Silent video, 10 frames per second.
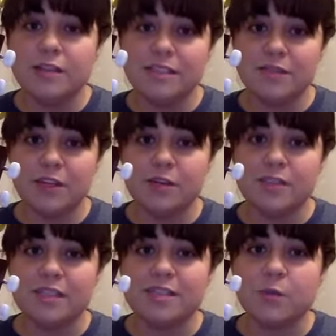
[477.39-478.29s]
these
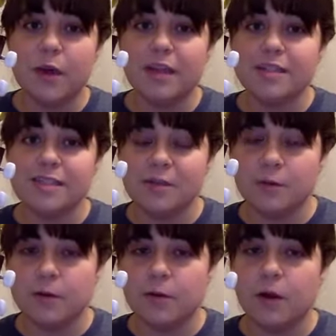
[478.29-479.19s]
videos in so I can see
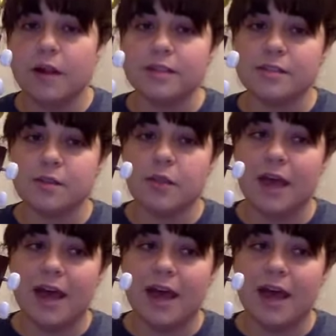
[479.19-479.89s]
where you are and so that